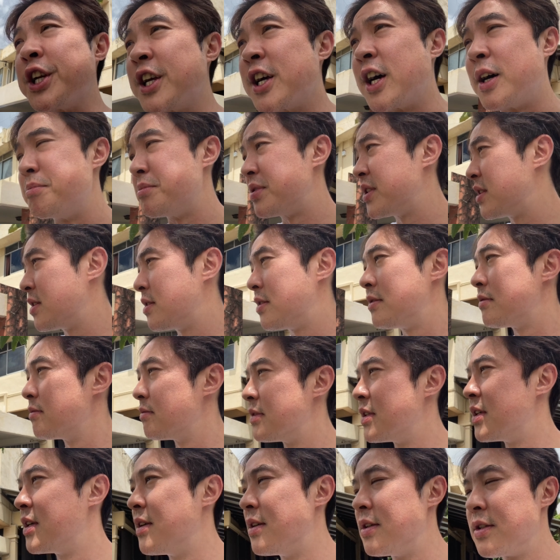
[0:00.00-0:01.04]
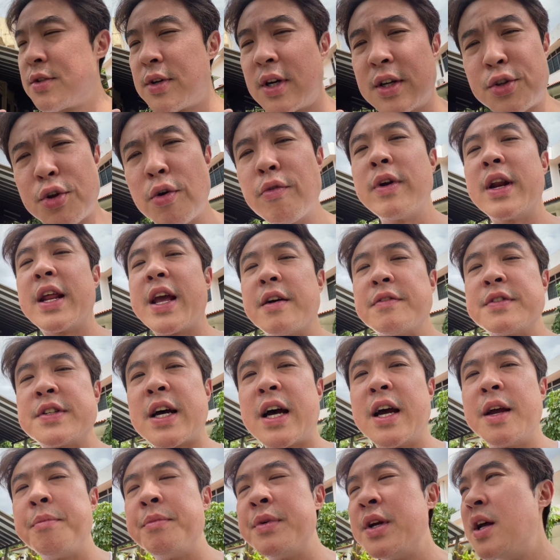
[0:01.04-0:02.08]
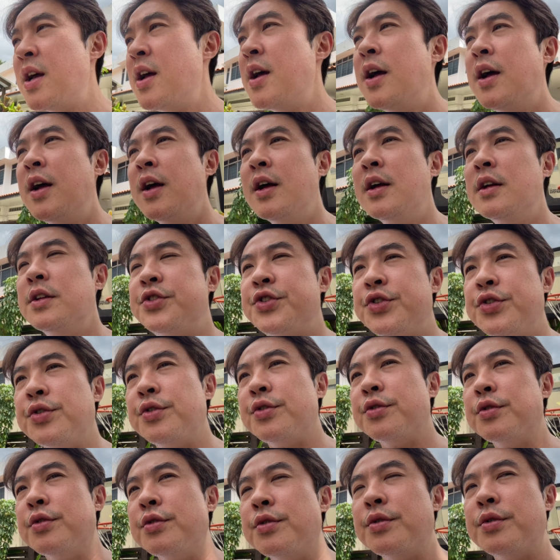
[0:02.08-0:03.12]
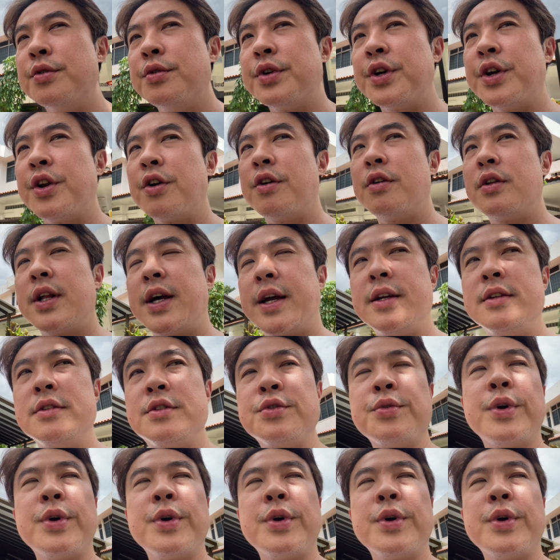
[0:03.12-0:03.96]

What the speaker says: cups, so I don't really have time to do